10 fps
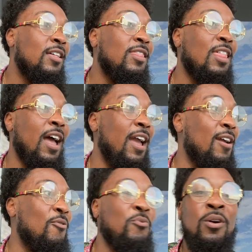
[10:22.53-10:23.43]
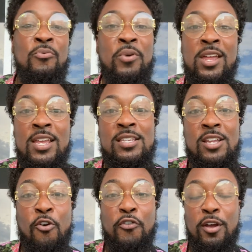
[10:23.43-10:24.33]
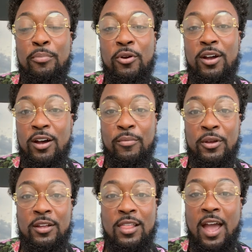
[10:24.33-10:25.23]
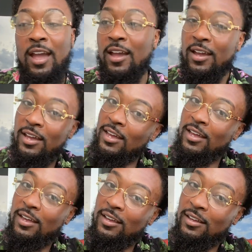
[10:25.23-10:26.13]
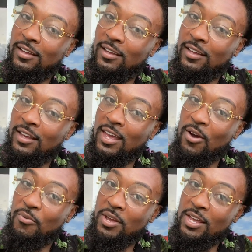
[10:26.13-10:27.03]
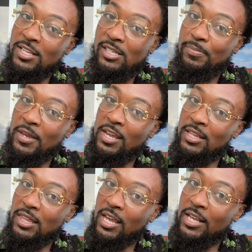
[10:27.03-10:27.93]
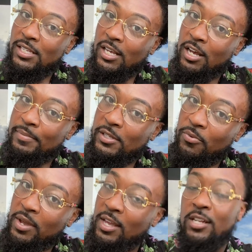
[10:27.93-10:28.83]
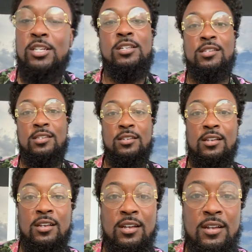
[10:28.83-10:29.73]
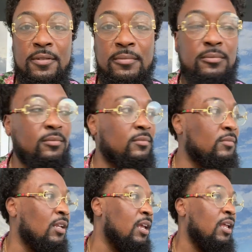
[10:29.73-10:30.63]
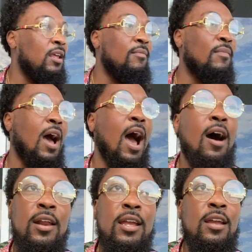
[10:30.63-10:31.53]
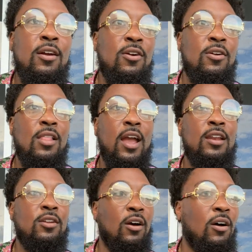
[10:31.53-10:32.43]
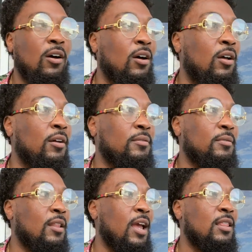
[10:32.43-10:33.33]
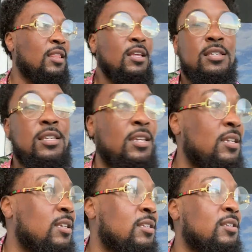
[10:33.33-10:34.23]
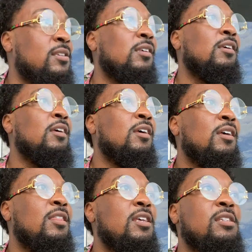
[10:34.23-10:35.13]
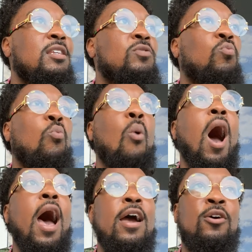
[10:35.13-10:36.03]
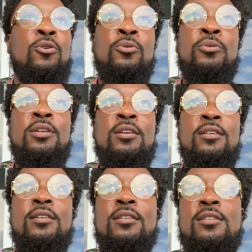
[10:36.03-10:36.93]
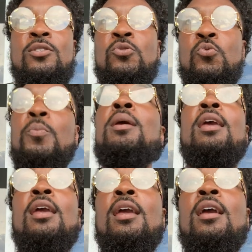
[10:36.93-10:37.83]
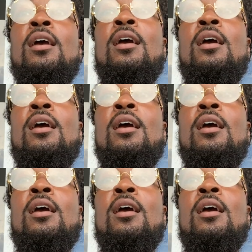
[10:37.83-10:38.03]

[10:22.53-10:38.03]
Like, when is November coming? Like, can we speed things up so we could just get him out of here? Like, dog. Like, this is wild to me.